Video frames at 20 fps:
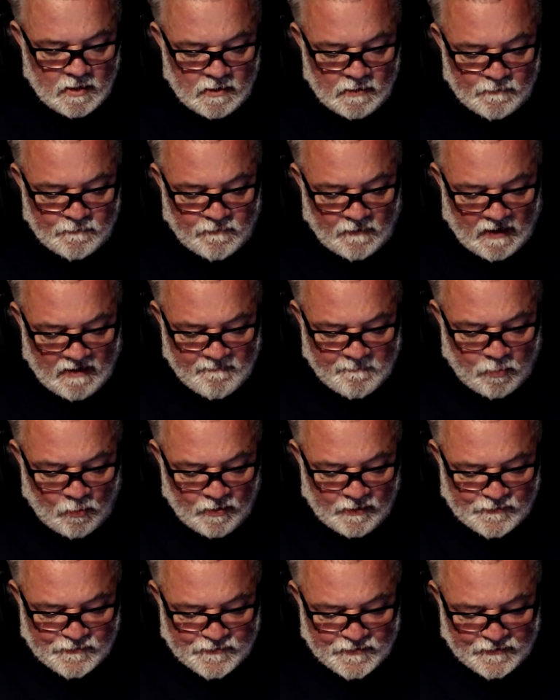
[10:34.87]
5
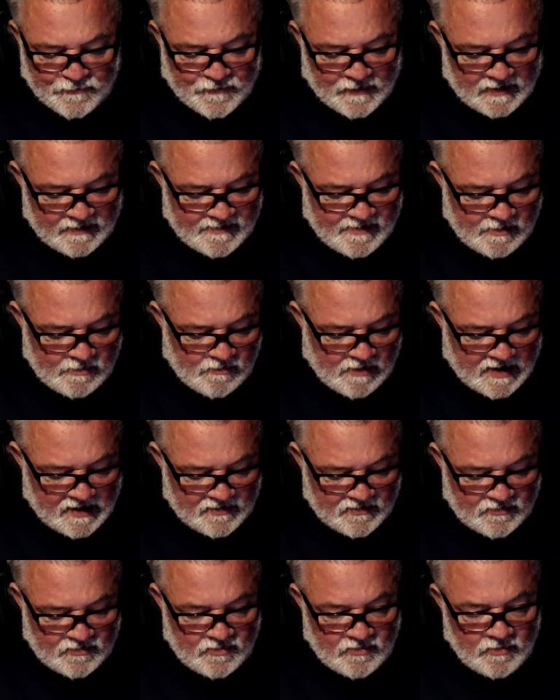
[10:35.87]
points for the fancy dress.
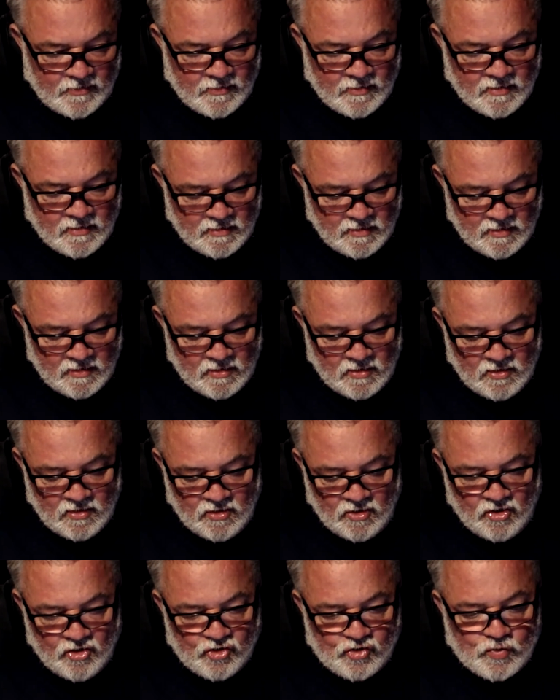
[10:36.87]

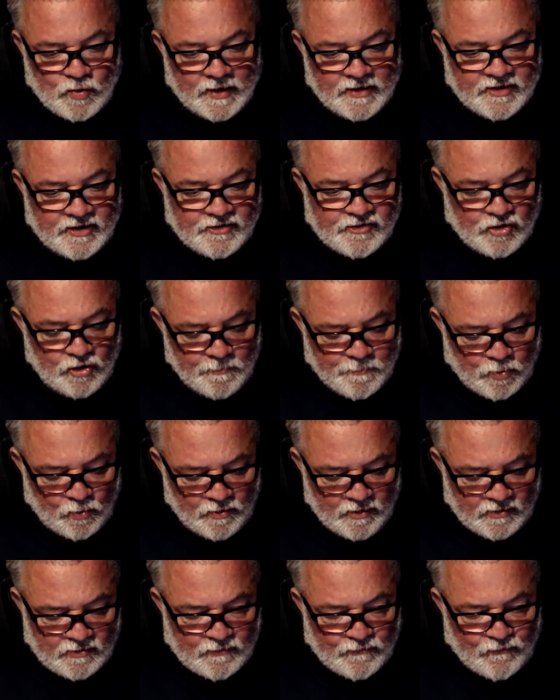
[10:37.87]
22
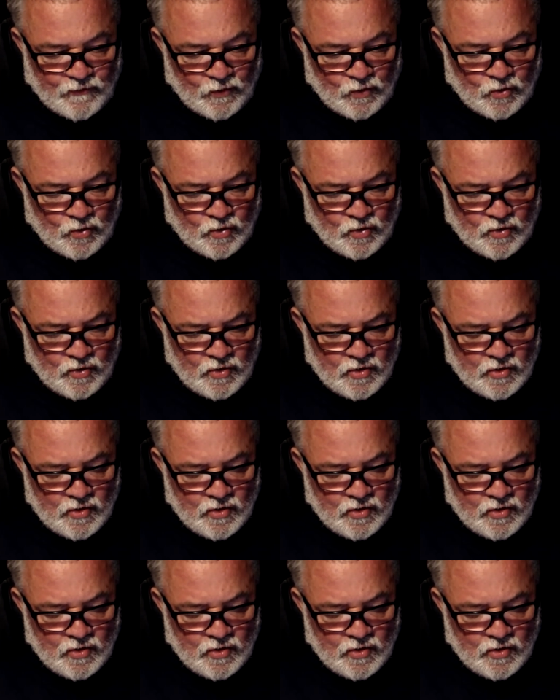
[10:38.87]
points for